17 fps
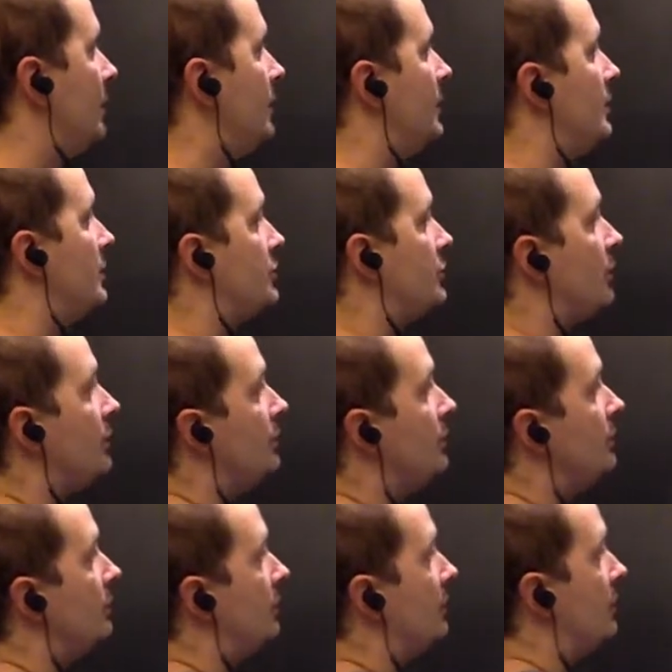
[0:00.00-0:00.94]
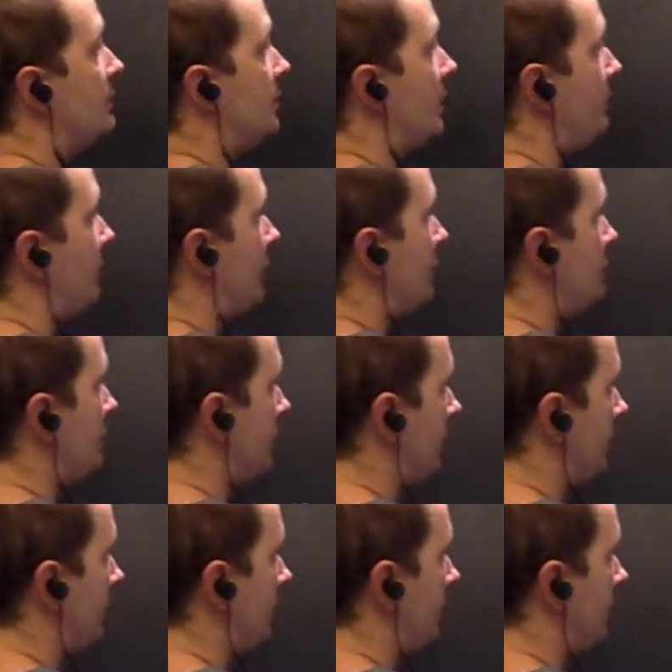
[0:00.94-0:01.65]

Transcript: So a topologically